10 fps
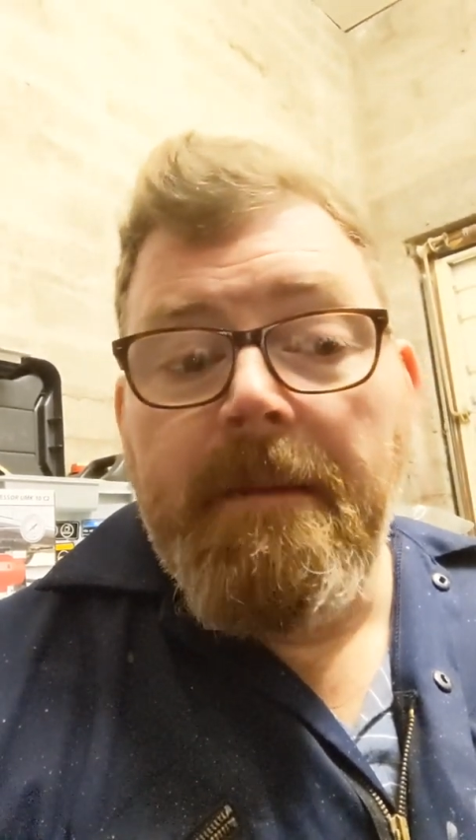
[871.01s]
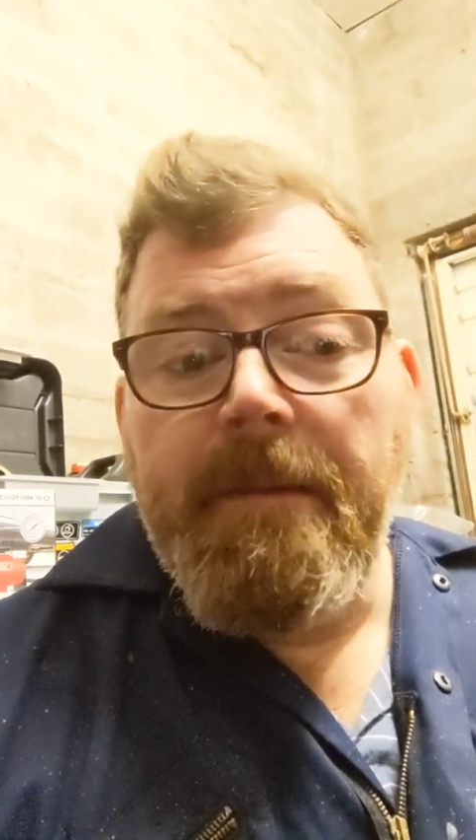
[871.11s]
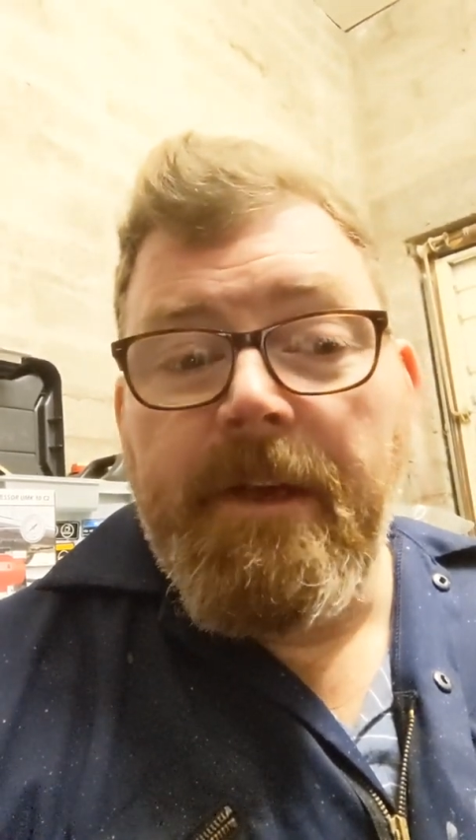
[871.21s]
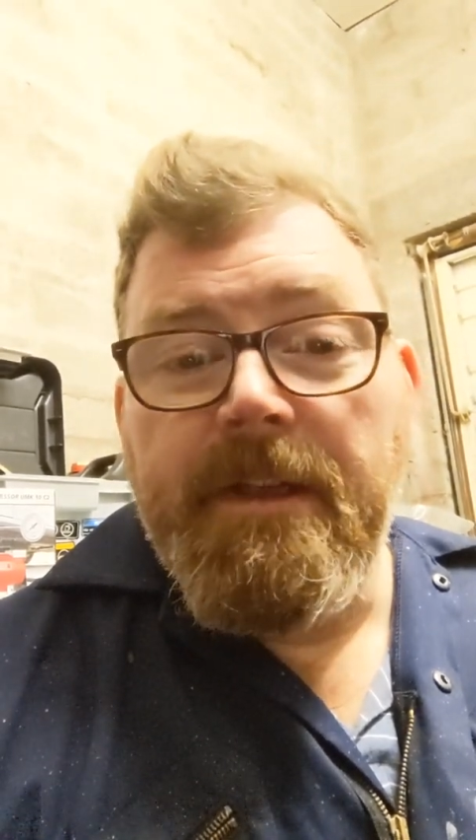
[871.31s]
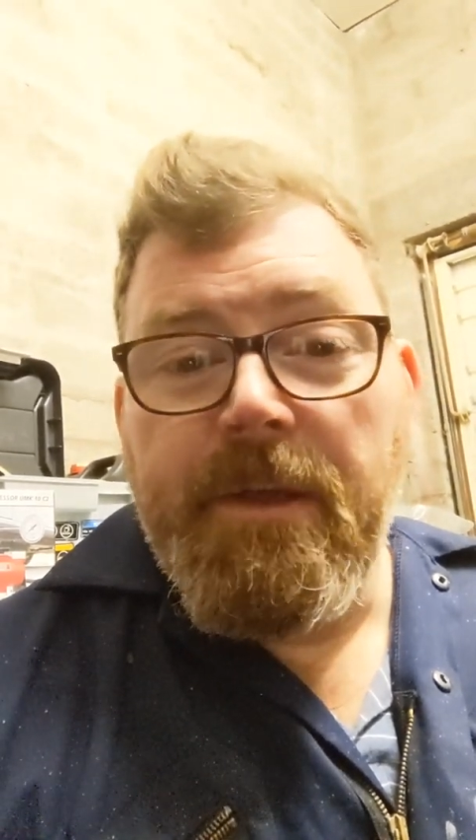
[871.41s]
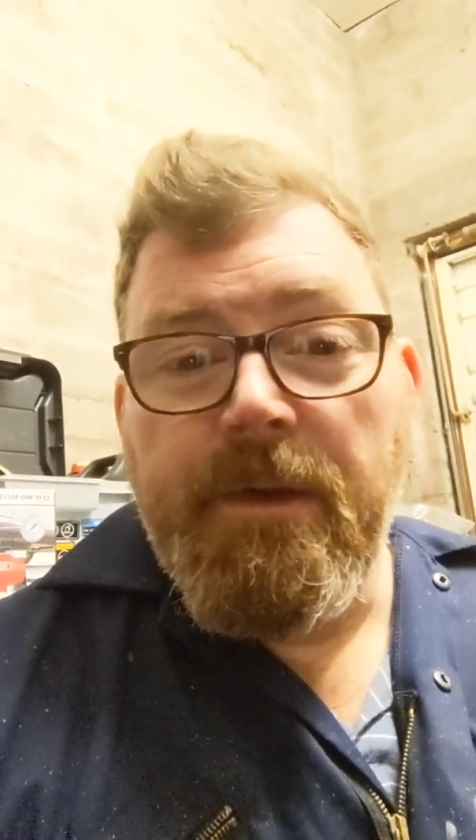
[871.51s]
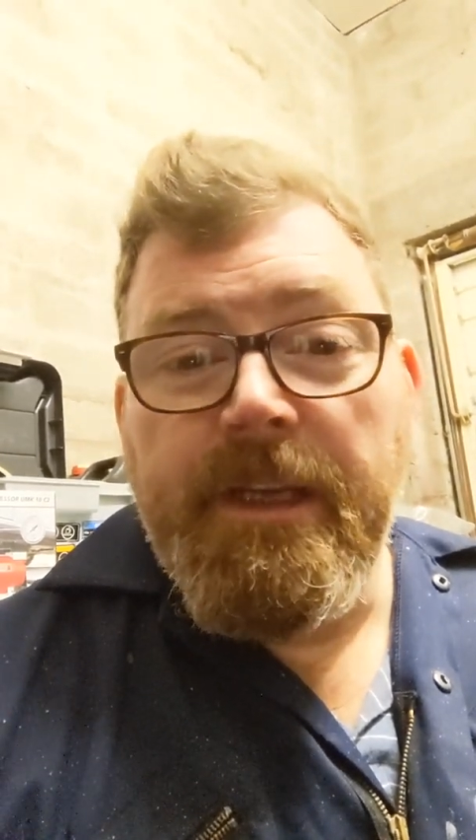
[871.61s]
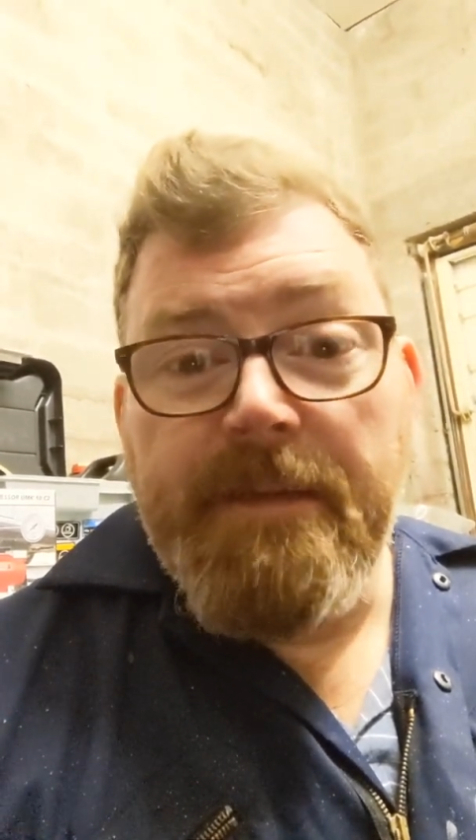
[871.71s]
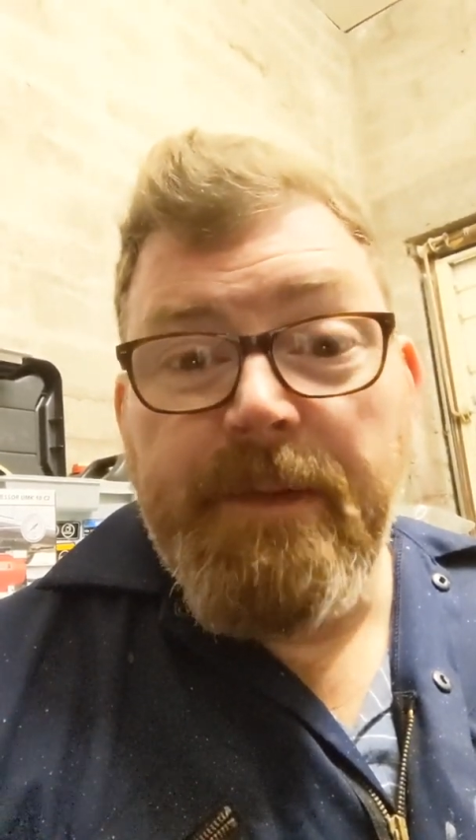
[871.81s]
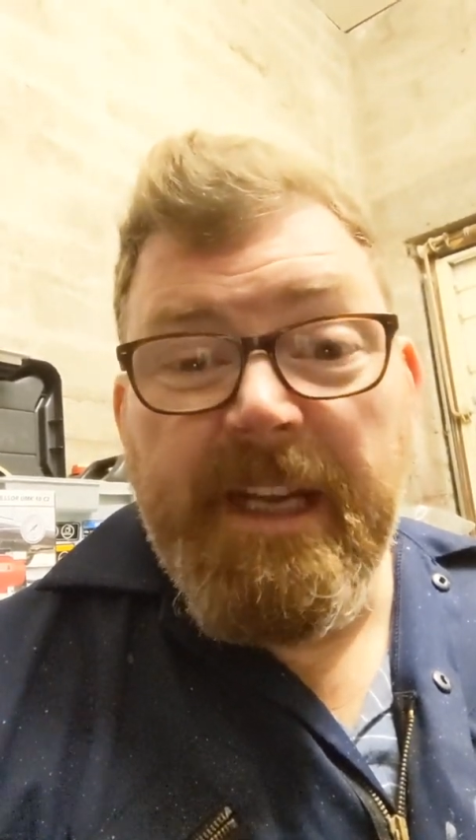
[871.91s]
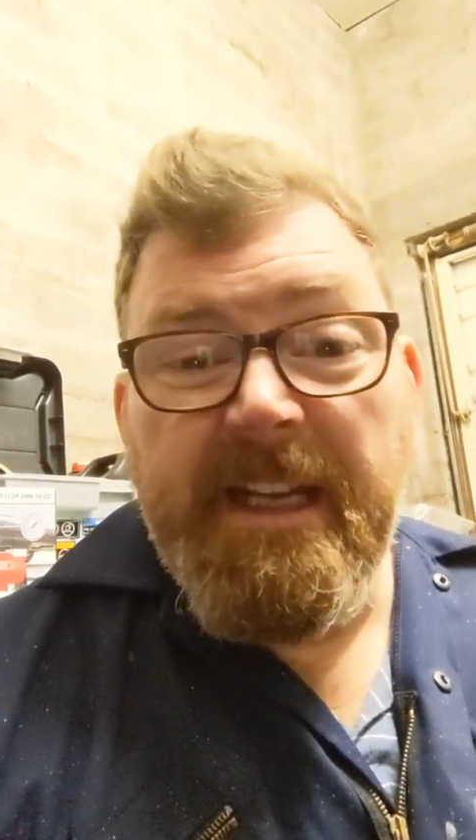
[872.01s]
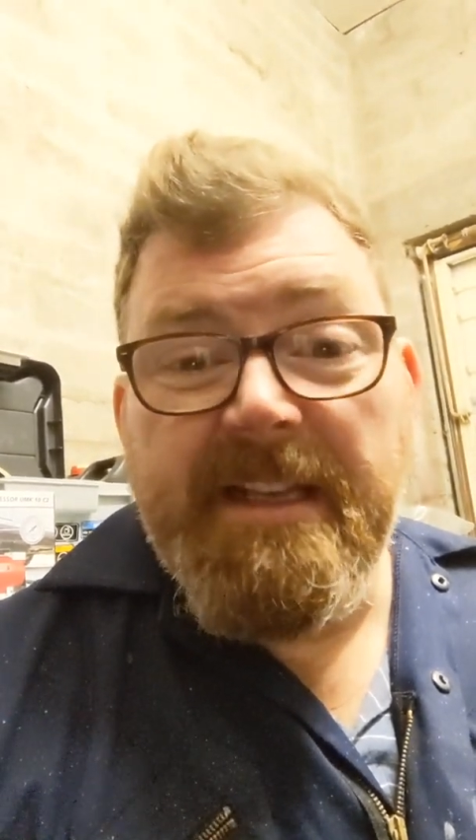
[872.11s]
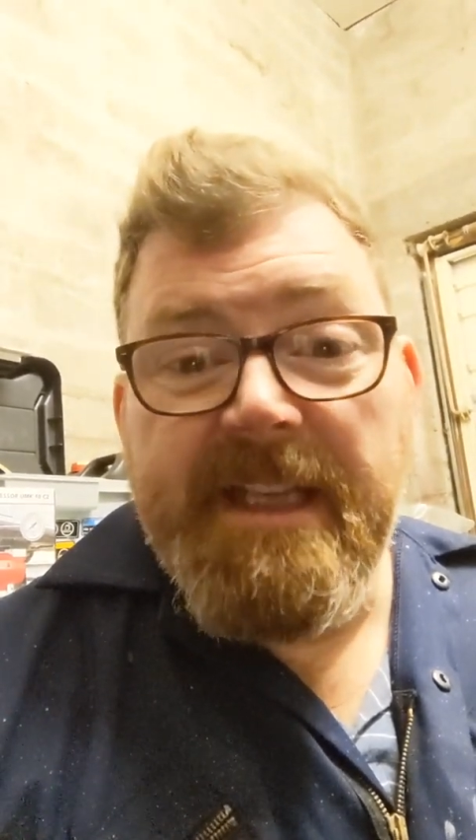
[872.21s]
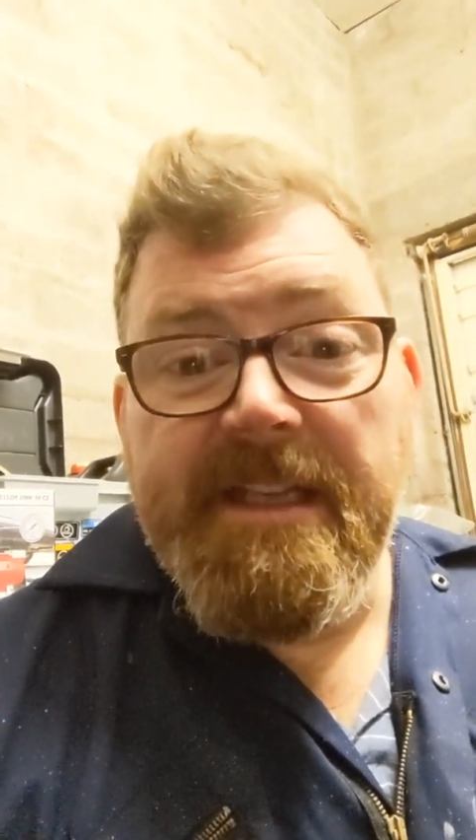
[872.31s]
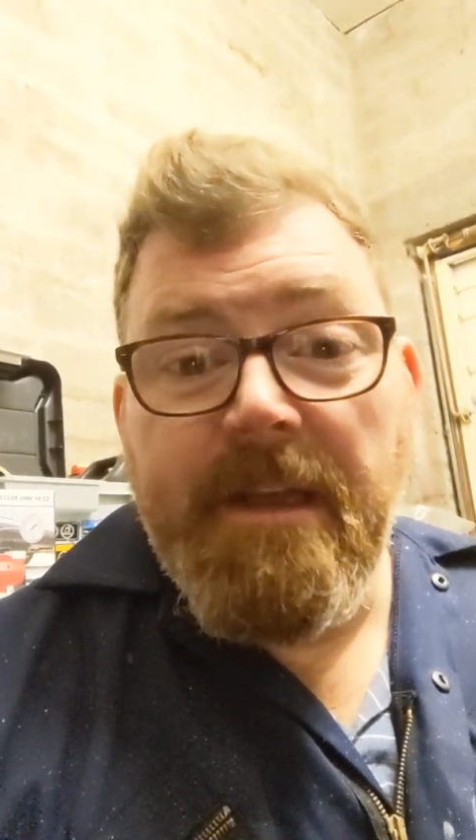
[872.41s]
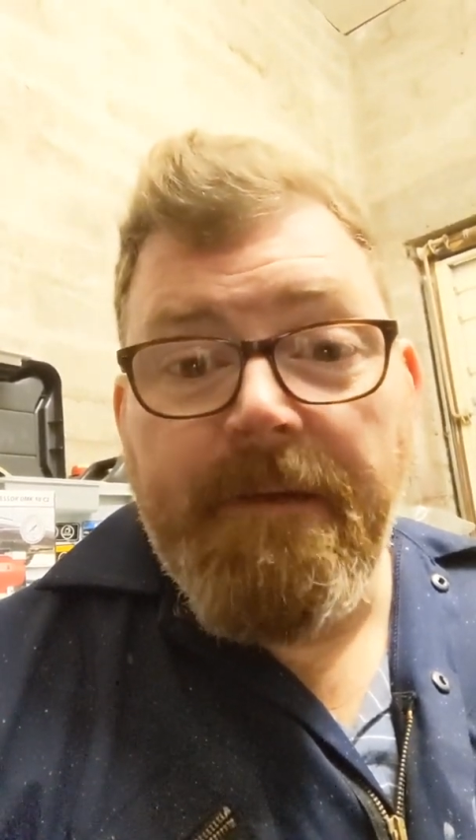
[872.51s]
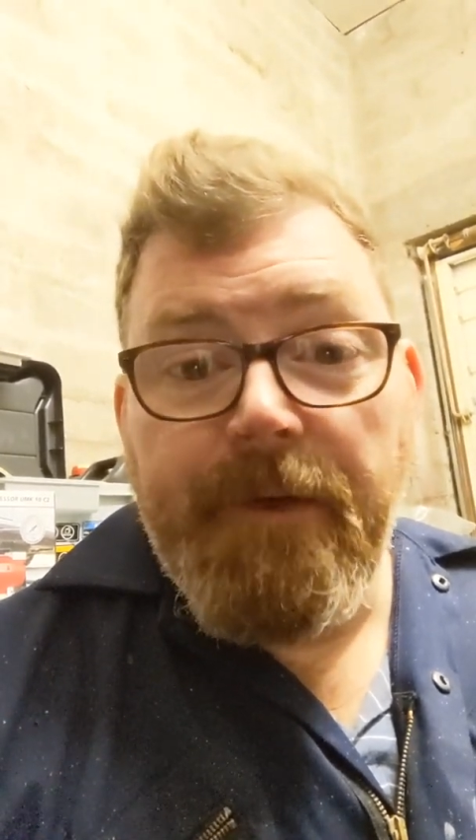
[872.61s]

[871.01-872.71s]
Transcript: because coolant is pretty nasty stuff.